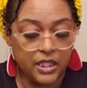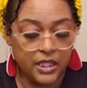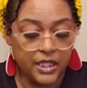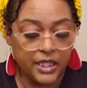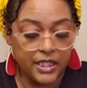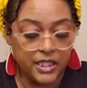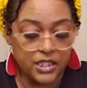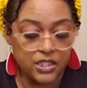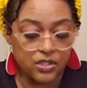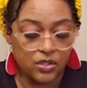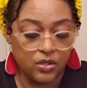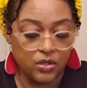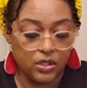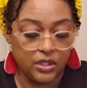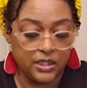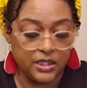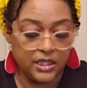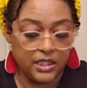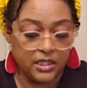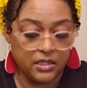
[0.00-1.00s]
And it's hard
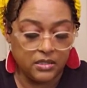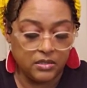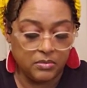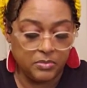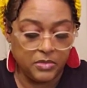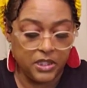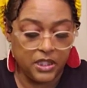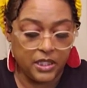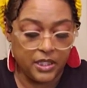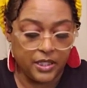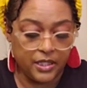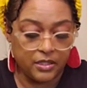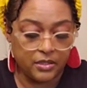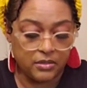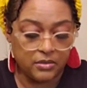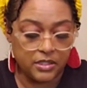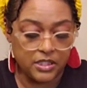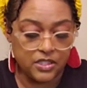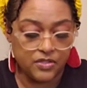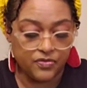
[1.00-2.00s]
to get the meat out
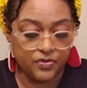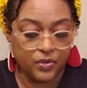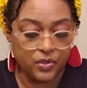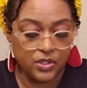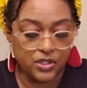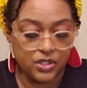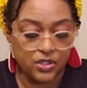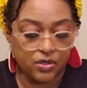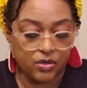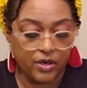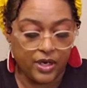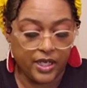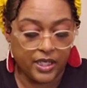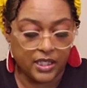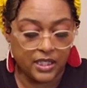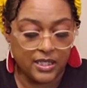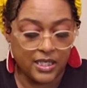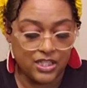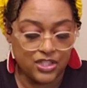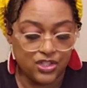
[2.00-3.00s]
as far as cracking.
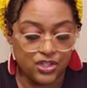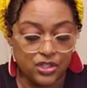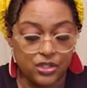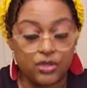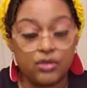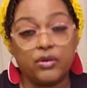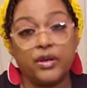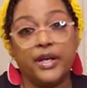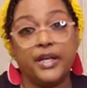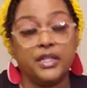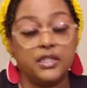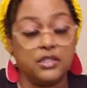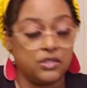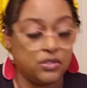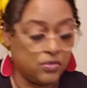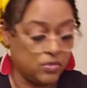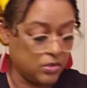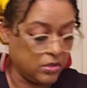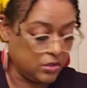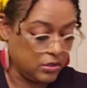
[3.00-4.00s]
I should have cracked this
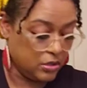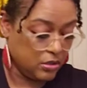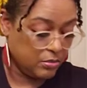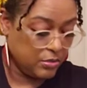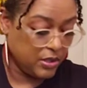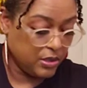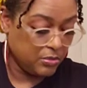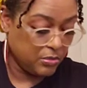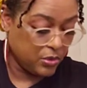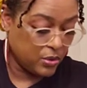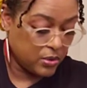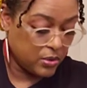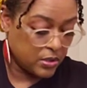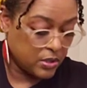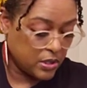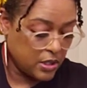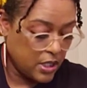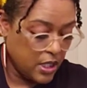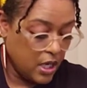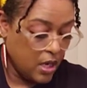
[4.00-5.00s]
one a little bit more.
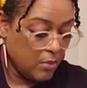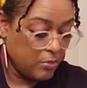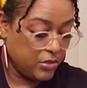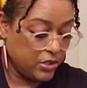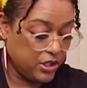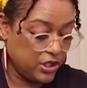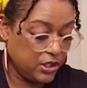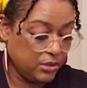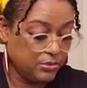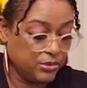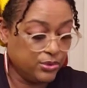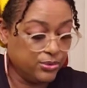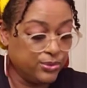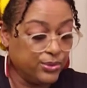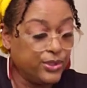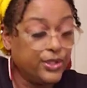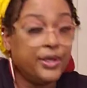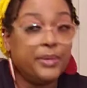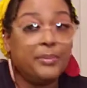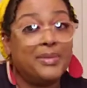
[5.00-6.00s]
But number
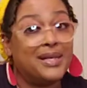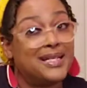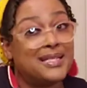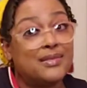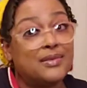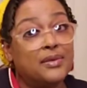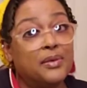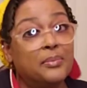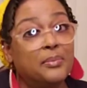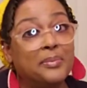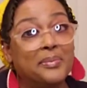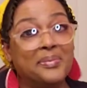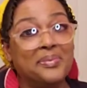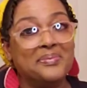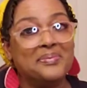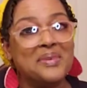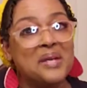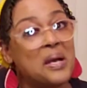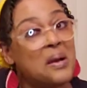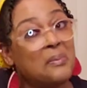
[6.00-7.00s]
one,
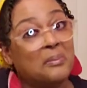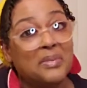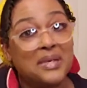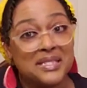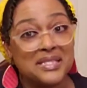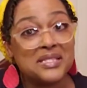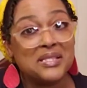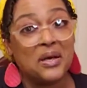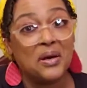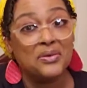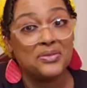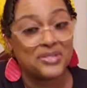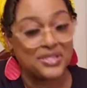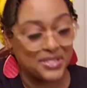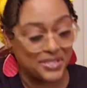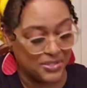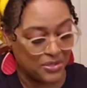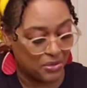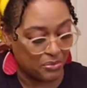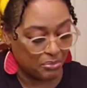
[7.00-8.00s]
my sauce
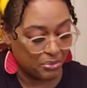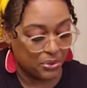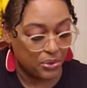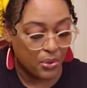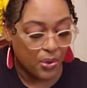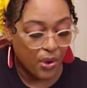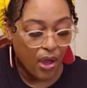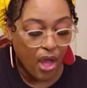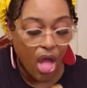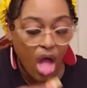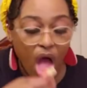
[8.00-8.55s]
is on point.